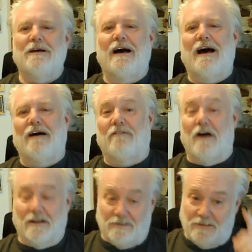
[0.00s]
Uh,
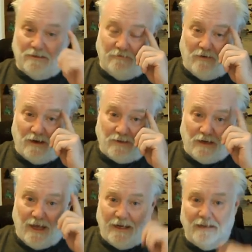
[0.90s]
foxes, fox are
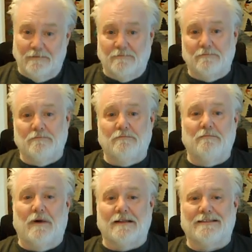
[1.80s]
cunning,
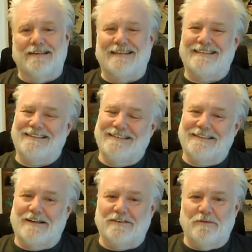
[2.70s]
but uh,
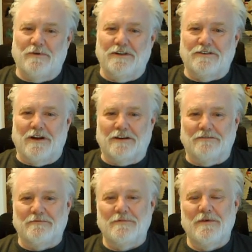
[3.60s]
they're also pretty
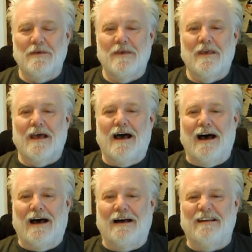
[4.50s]
destructive.
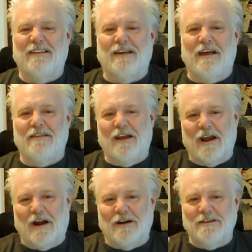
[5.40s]
Uh, then they
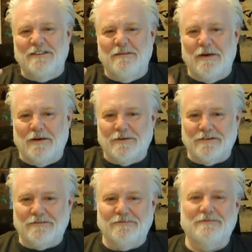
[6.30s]
are
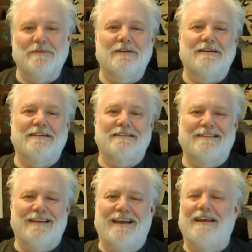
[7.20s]
diminutive.
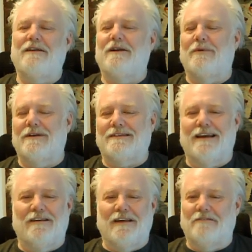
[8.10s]
So yeah, yeah, you know what?
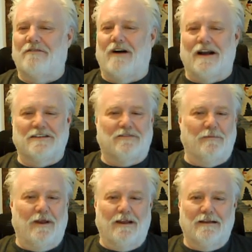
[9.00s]
Tell that fox for
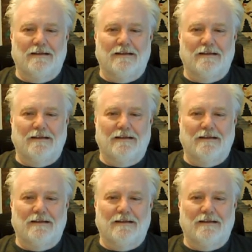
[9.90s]
me.